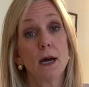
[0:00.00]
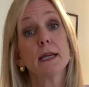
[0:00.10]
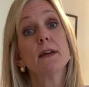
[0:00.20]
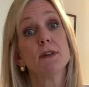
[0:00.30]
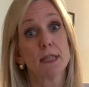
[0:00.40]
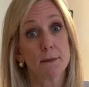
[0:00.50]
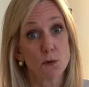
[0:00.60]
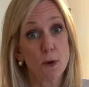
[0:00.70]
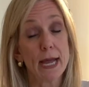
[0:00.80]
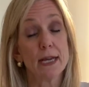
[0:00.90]
giving them
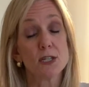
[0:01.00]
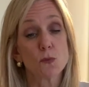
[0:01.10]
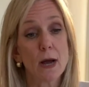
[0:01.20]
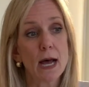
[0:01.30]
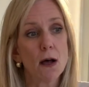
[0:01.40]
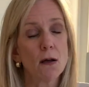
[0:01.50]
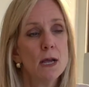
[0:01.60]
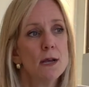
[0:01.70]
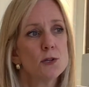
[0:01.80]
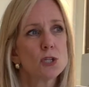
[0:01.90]
away as well.
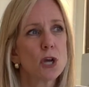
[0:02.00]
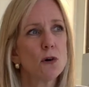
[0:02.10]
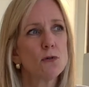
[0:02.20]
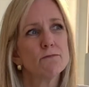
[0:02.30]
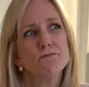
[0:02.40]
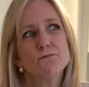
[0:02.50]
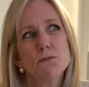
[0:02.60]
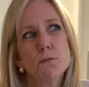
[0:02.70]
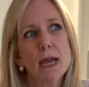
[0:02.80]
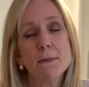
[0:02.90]
So
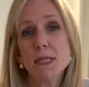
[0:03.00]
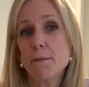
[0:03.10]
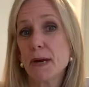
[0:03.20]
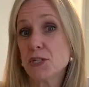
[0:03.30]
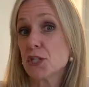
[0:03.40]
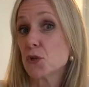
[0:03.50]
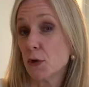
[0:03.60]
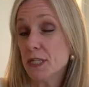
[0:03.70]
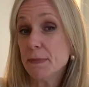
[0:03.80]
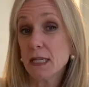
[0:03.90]
maybe the budget's
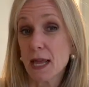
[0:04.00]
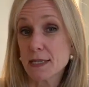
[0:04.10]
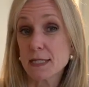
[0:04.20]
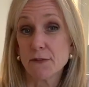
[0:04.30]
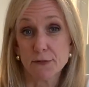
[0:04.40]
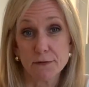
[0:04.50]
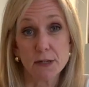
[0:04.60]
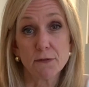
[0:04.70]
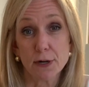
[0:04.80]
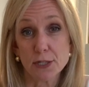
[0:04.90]
going to be less than 50
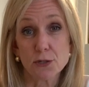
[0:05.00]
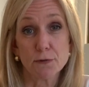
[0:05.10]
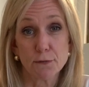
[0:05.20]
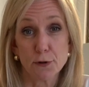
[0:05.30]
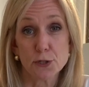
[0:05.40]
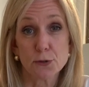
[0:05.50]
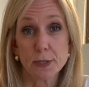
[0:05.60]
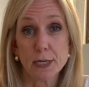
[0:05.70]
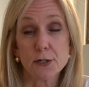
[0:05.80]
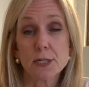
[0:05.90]
for each of the first 3
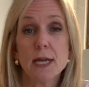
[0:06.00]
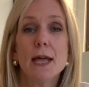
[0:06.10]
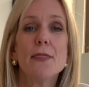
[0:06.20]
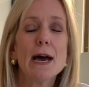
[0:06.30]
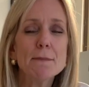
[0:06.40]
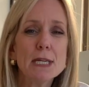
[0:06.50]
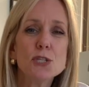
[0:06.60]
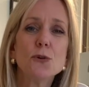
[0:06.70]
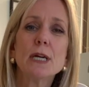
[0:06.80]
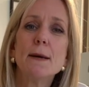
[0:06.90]
years. That means
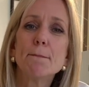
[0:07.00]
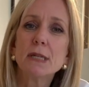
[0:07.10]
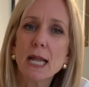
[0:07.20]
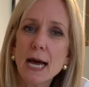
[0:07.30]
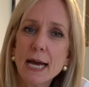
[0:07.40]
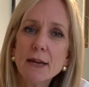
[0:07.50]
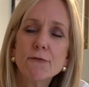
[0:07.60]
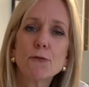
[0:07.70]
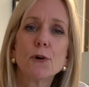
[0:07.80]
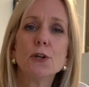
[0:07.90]
you can apply
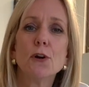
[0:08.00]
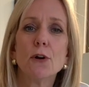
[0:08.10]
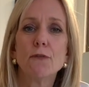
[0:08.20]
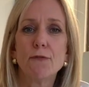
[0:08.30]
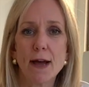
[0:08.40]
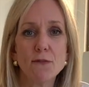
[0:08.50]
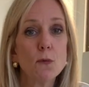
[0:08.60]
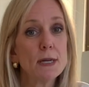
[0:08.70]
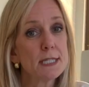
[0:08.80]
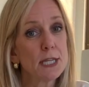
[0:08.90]
for your
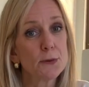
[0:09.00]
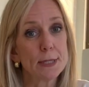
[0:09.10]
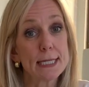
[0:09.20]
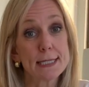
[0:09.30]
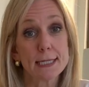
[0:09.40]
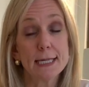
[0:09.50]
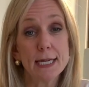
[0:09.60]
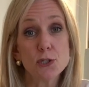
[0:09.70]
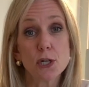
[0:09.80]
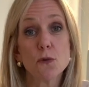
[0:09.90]
501c3
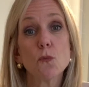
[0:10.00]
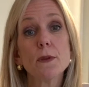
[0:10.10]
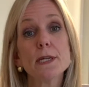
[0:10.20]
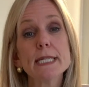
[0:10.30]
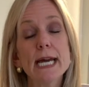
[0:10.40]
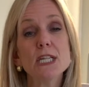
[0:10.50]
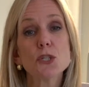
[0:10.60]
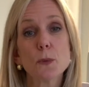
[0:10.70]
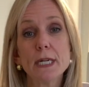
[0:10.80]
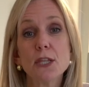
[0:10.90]
designation with a
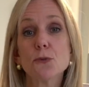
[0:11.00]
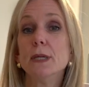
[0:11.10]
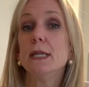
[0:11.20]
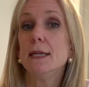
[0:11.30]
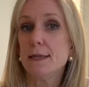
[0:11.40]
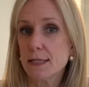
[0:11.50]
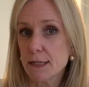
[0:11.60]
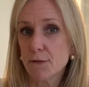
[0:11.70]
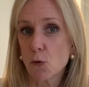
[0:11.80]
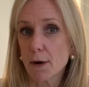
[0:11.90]
1023 easy
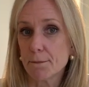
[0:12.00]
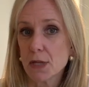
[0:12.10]
form.